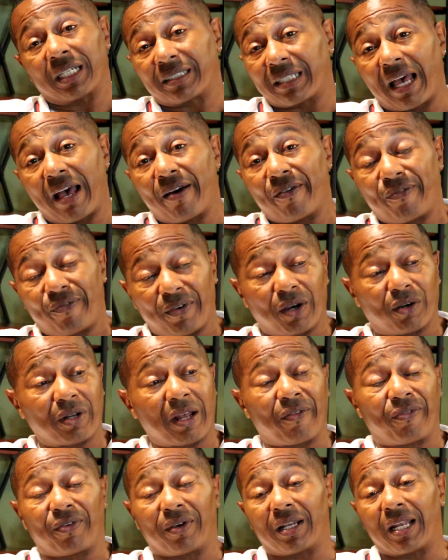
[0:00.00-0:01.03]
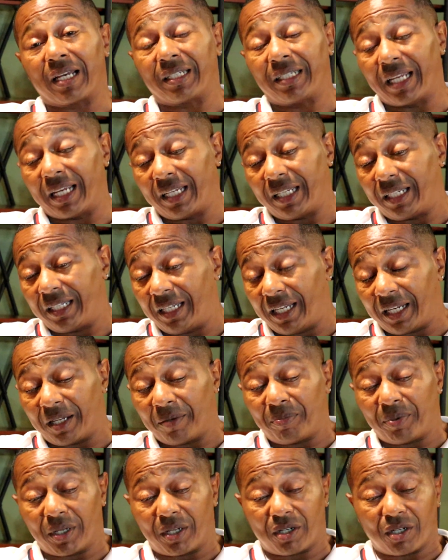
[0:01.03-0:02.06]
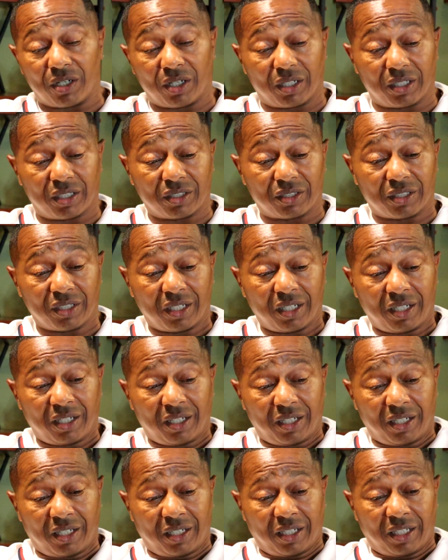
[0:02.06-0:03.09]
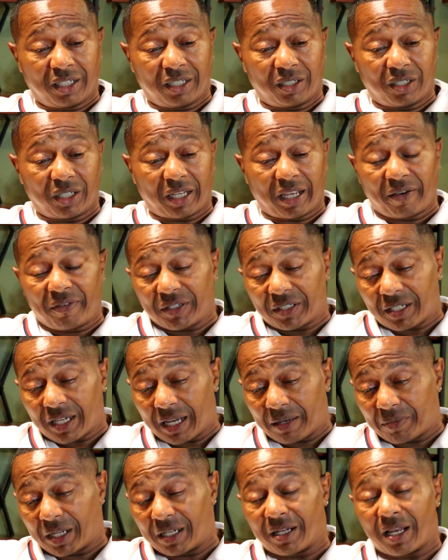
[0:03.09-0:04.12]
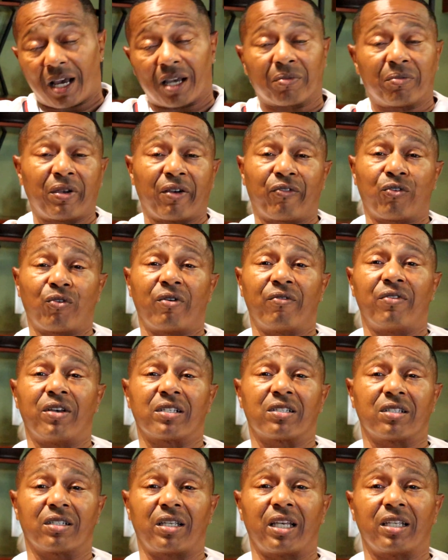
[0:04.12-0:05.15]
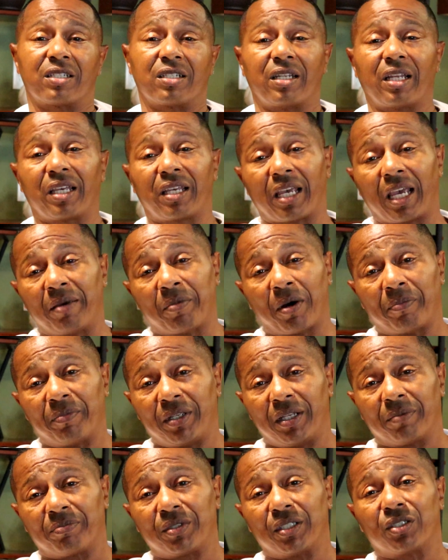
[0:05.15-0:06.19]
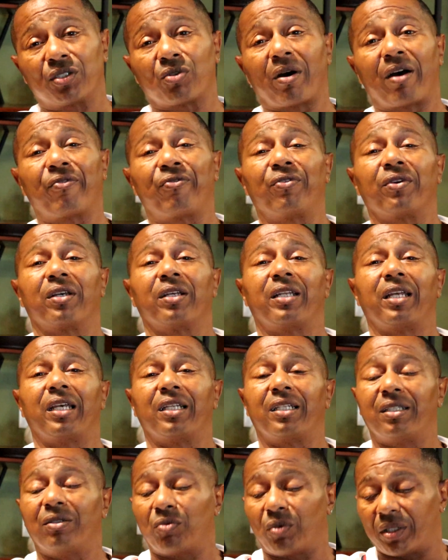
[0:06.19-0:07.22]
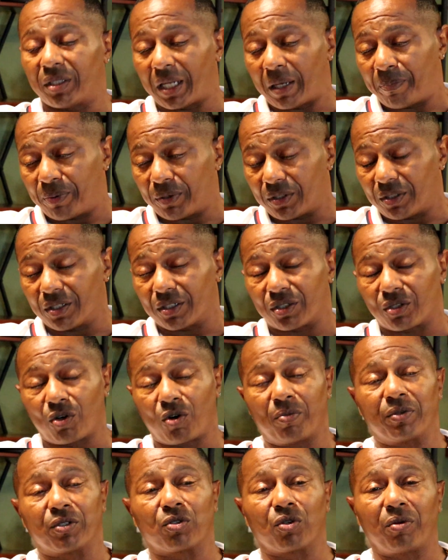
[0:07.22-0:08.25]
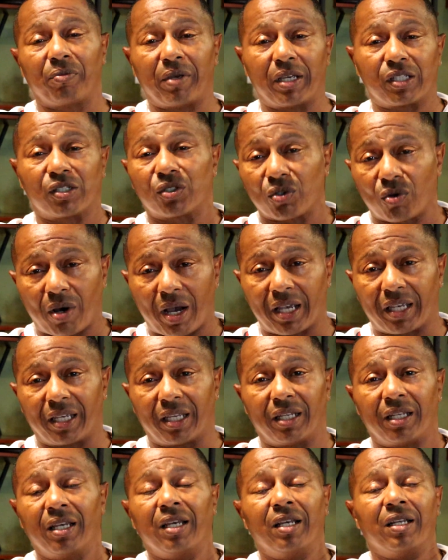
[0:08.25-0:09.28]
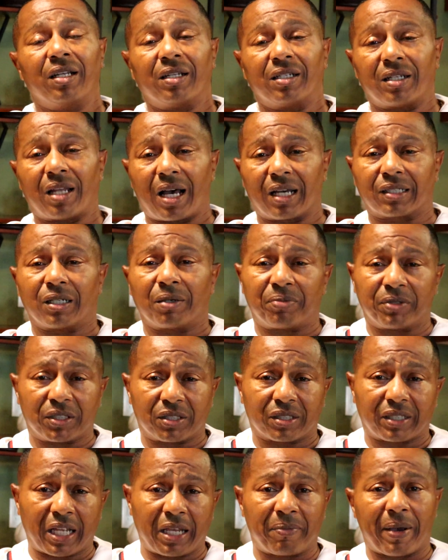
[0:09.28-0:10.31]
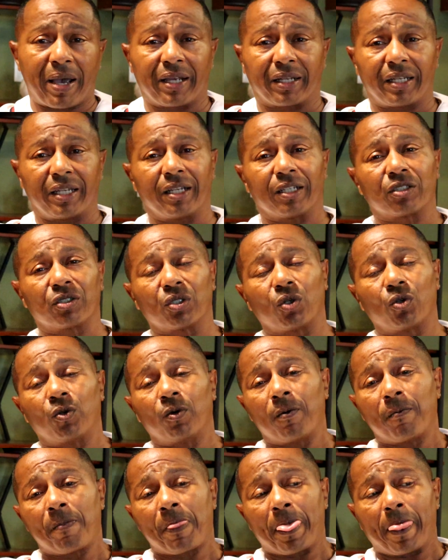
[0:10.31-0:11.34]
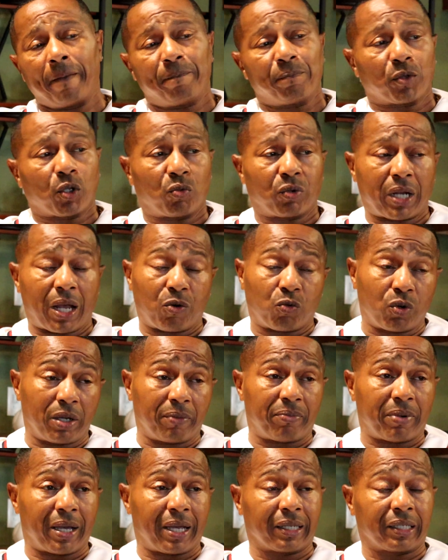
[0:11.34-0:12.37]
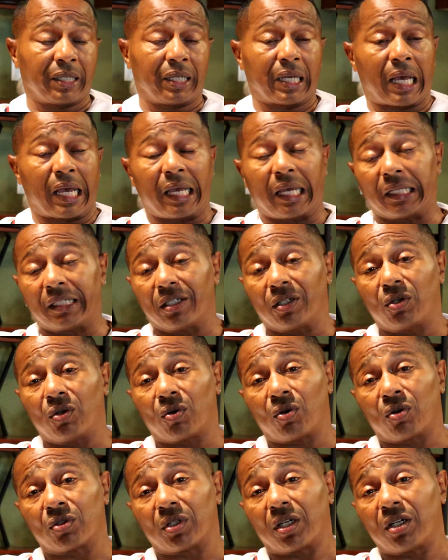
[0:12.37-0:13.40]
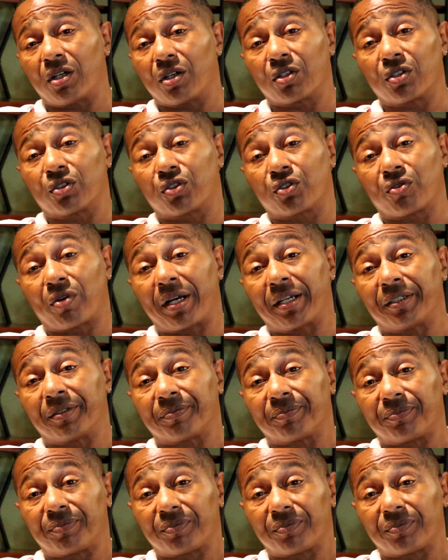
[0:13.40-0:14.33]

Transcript: That's how I felt. I felt like they did it because every time they locked me for investigation, they came up empty. So I figured they well, they put this on me so to make sure I get locked up and stay back there. So when I went back there, I had to go on a hunger strike.